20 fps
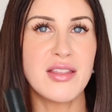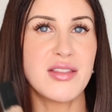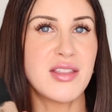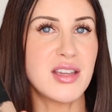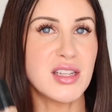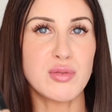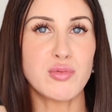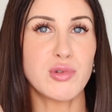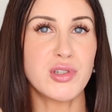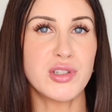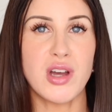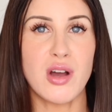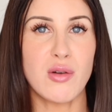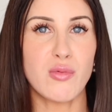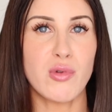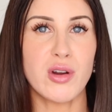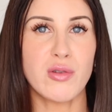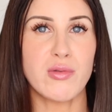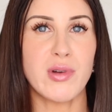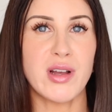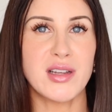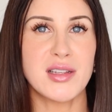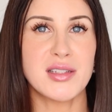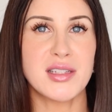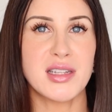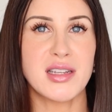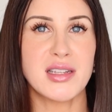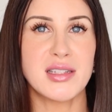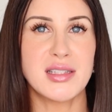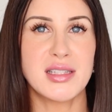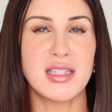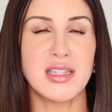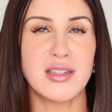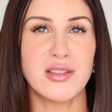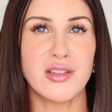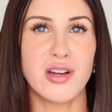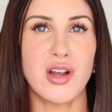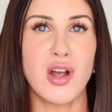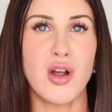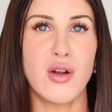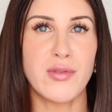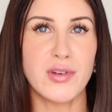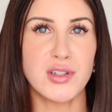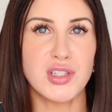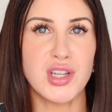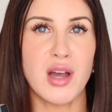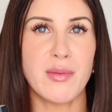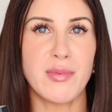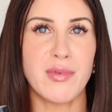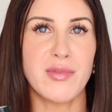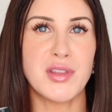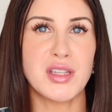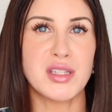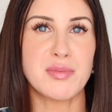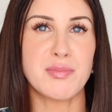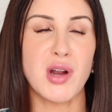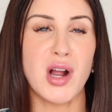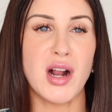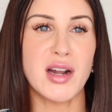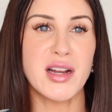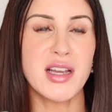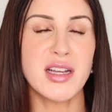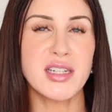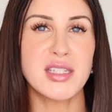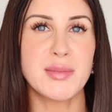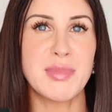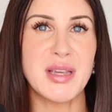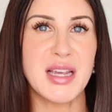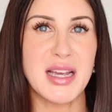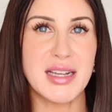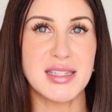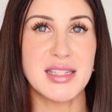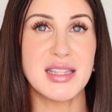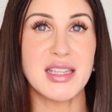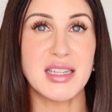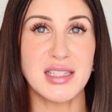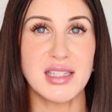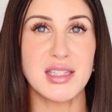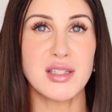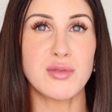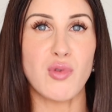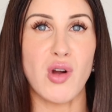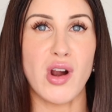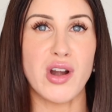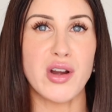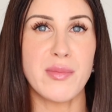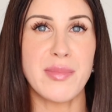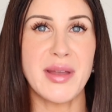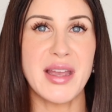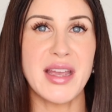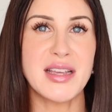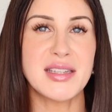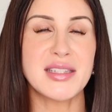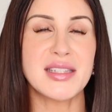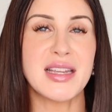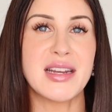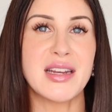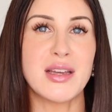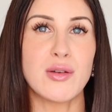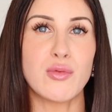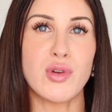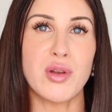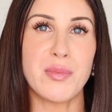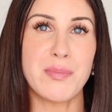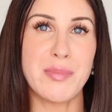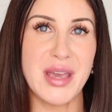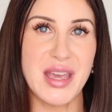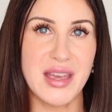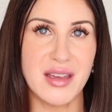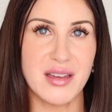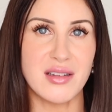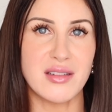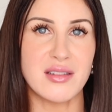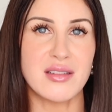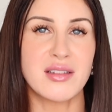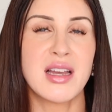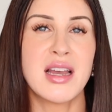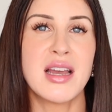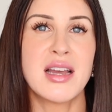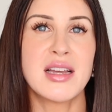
this will not work well as a concealer over top of this product because this is water-based and it will pill.